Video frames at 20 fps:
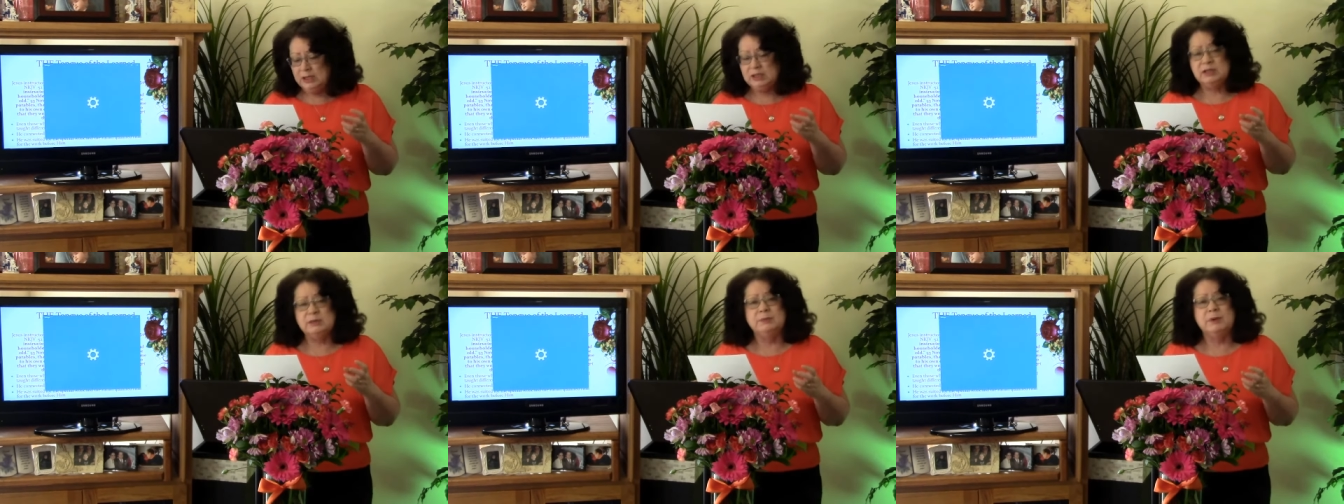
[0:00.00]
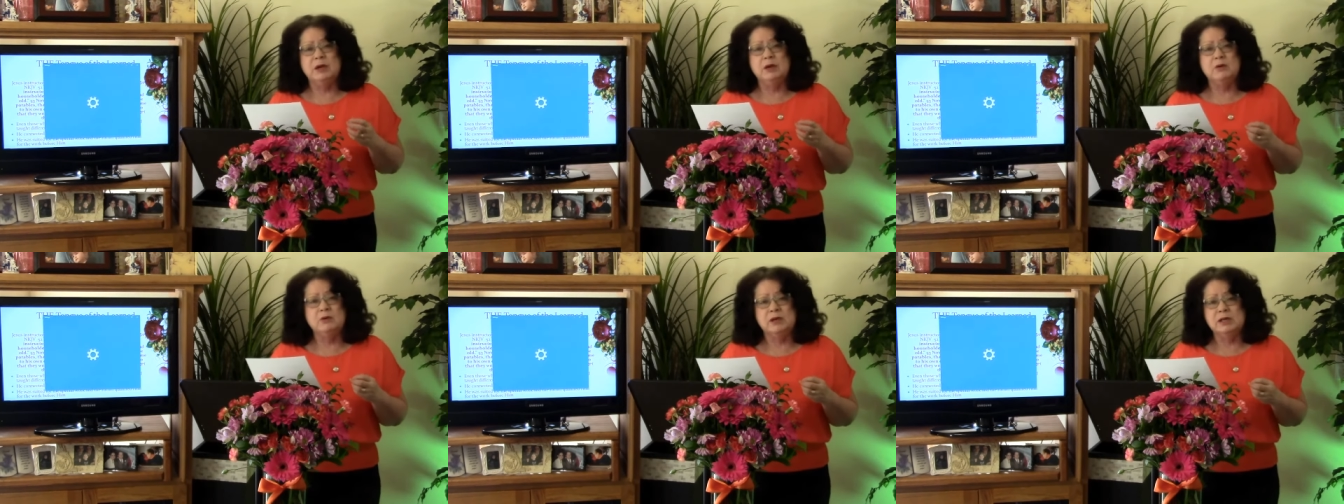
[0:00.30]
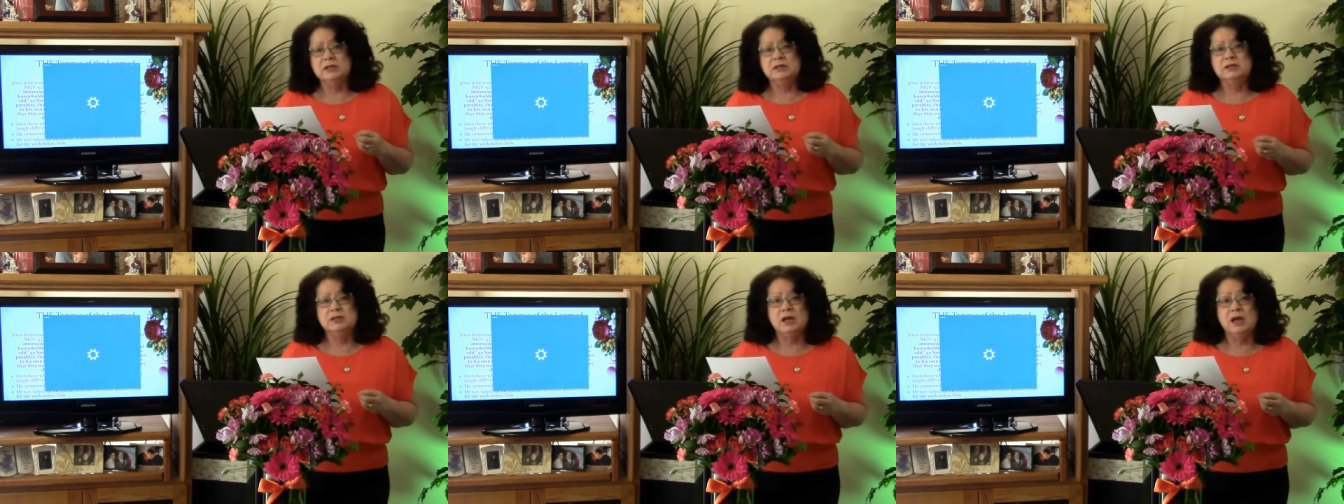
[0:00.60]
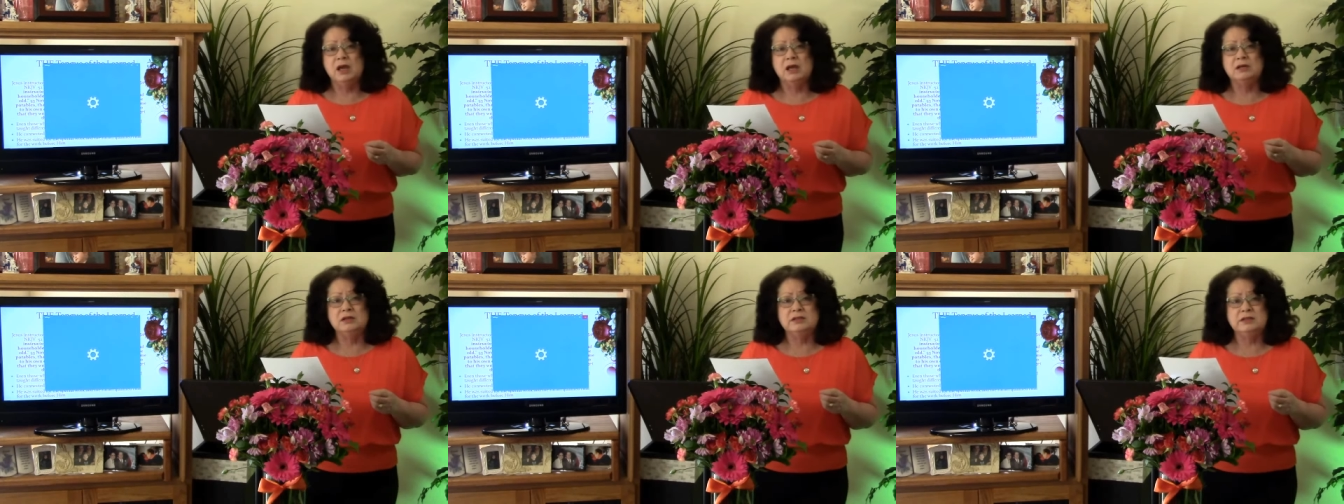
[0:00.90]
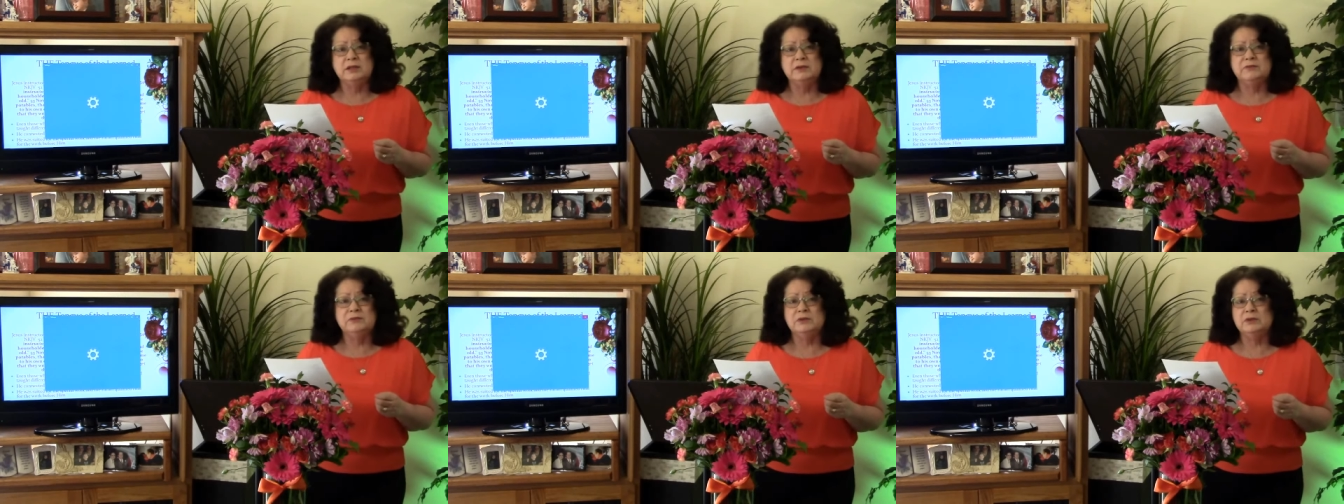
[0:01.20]
spoke and taught
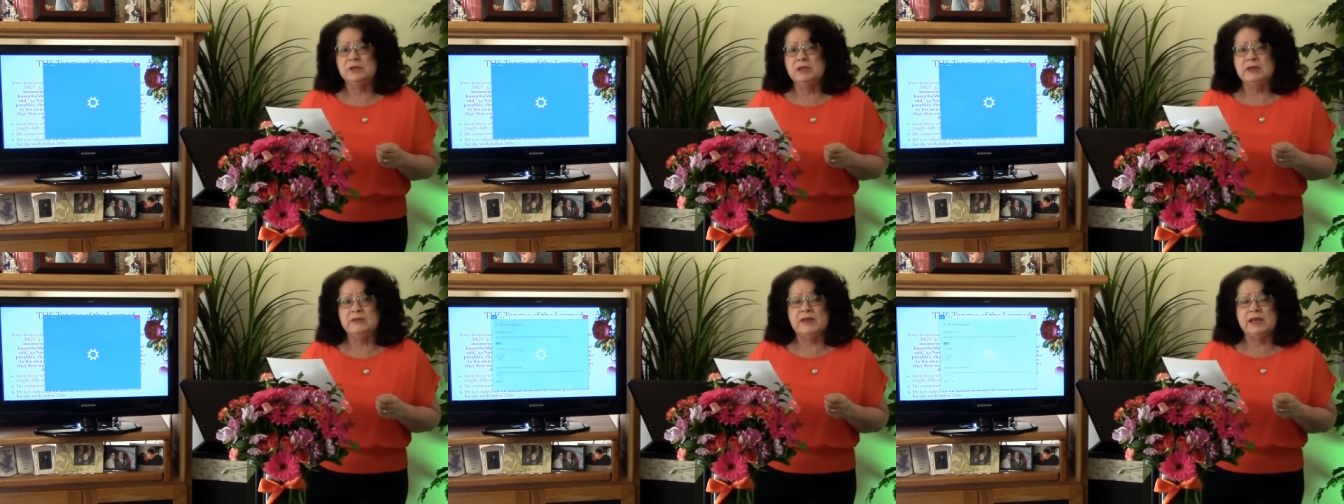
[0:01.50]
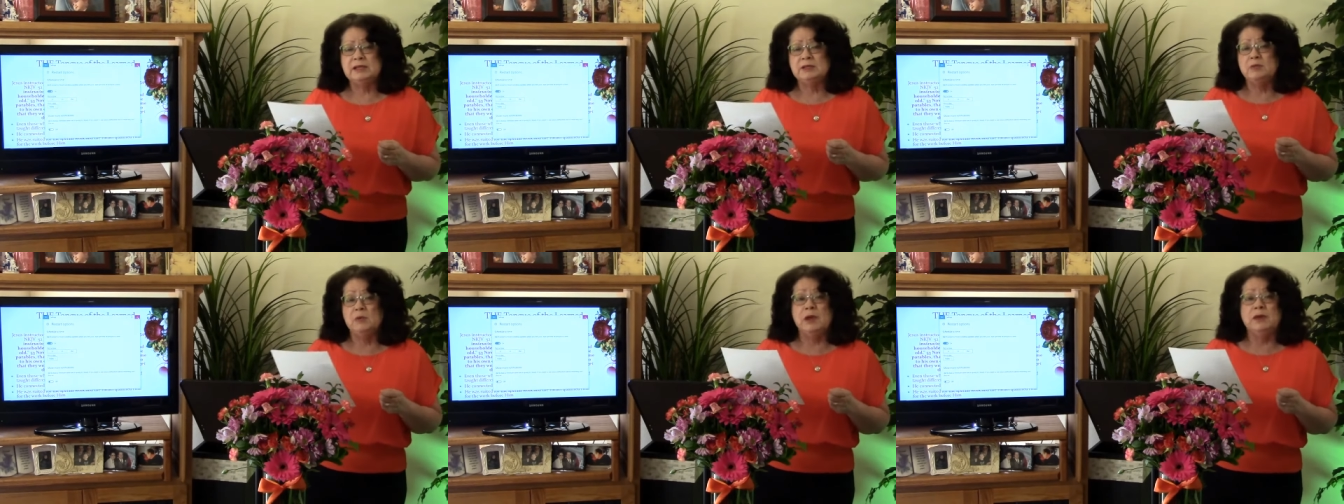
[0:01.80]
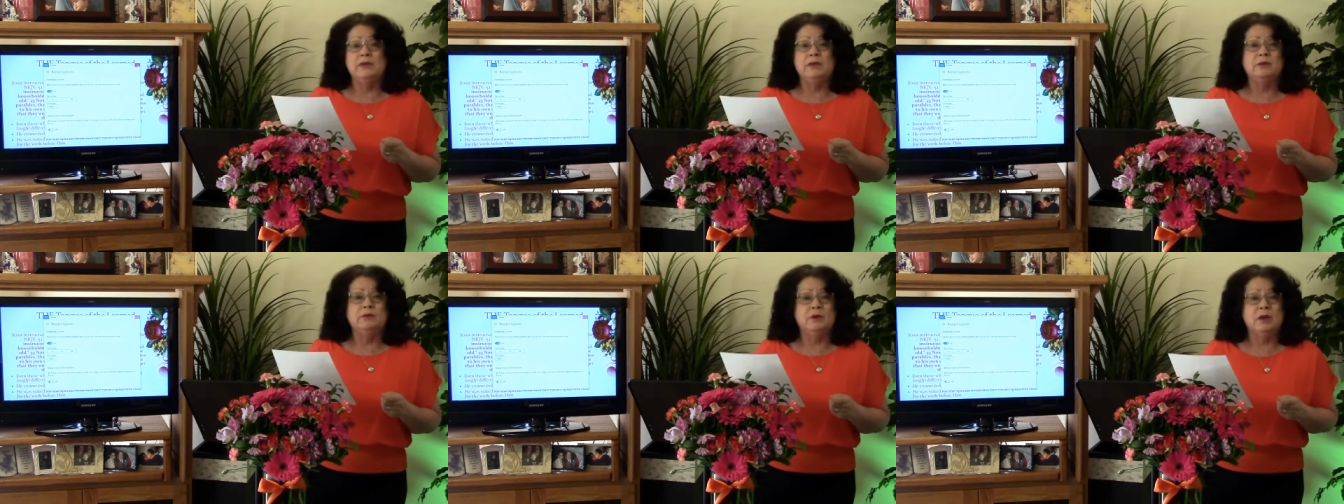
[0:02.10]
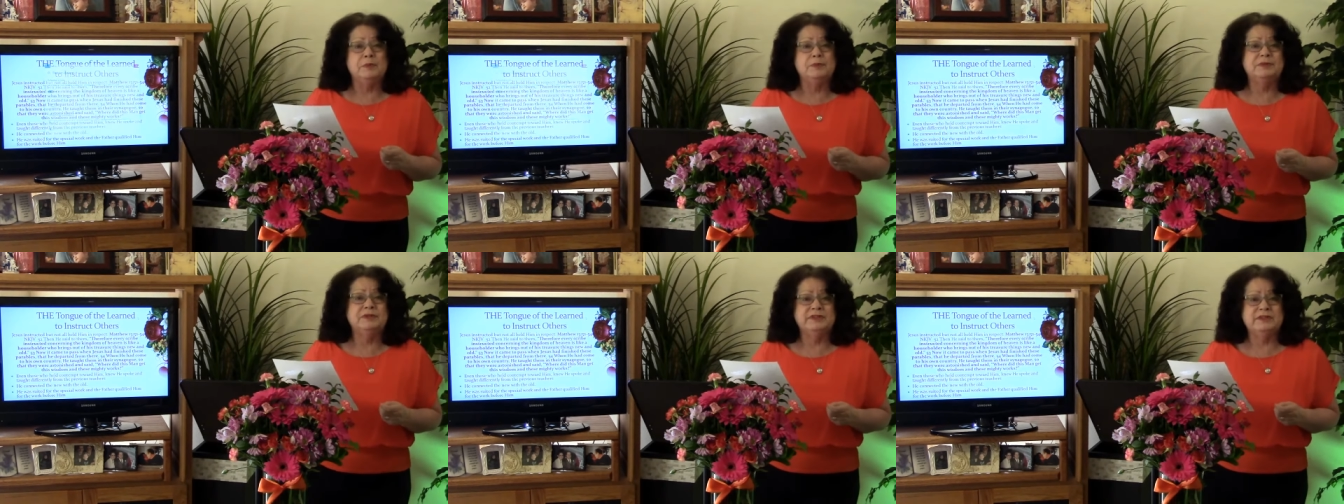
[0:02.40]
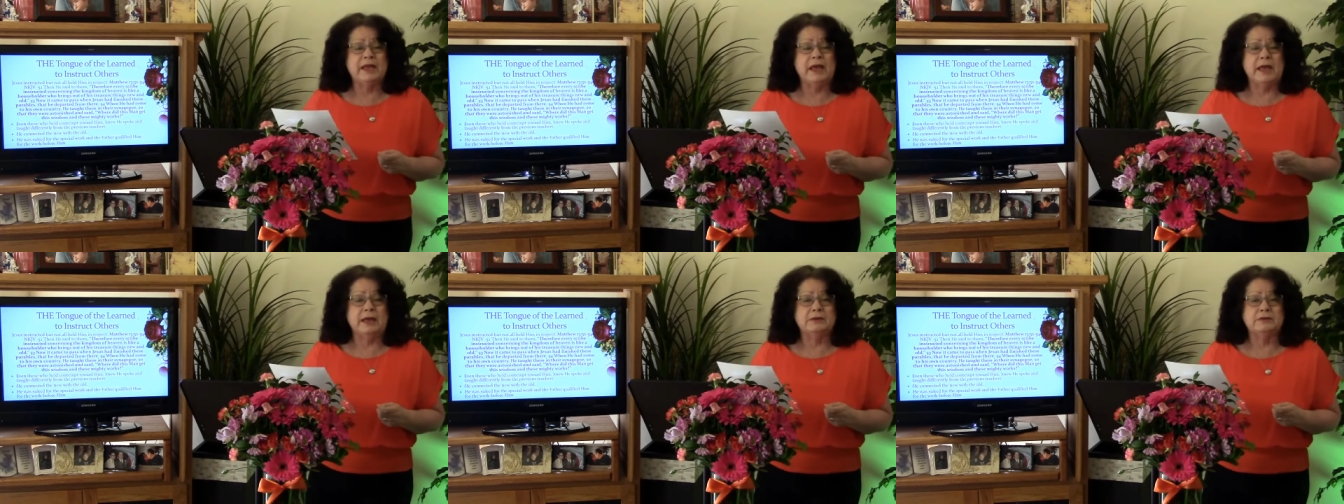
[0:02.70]
differently. That's why they were
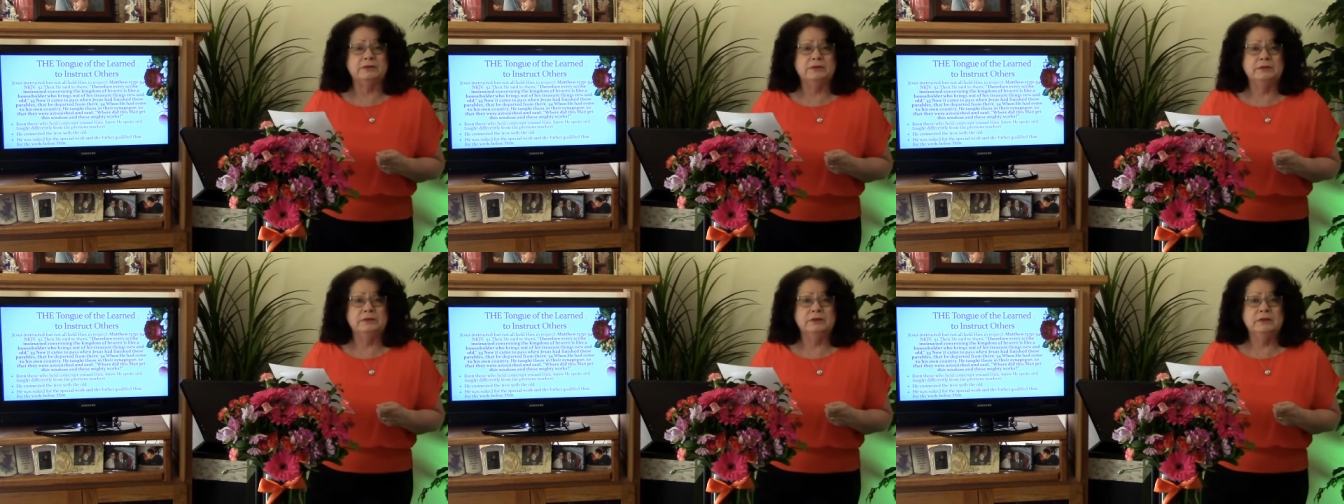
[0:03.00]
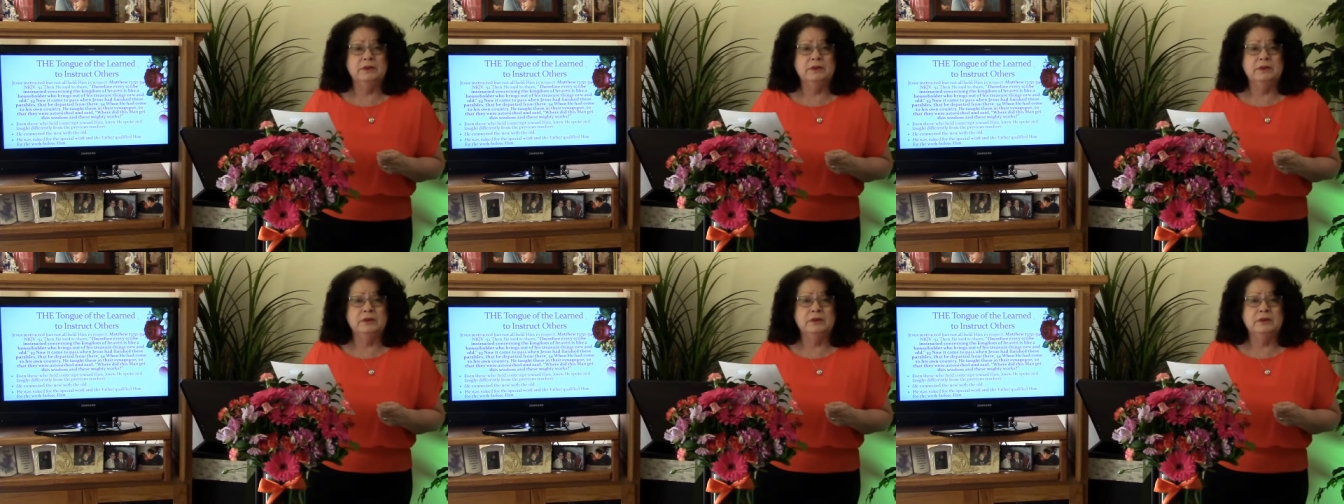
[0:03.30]
upset.